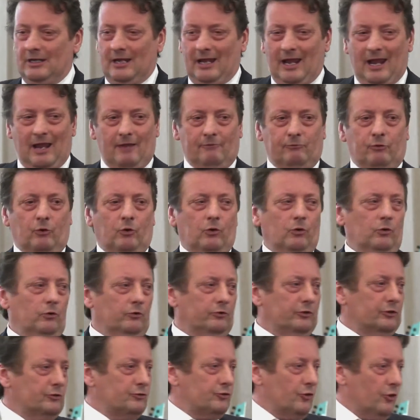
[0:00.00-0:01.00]
have all
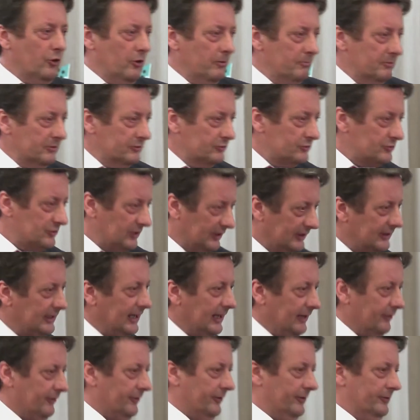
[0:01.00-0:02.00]
the Germans
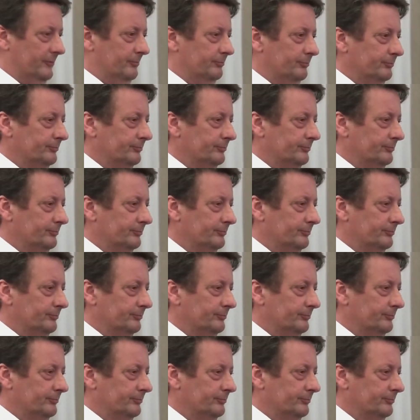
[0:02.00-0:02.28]
together.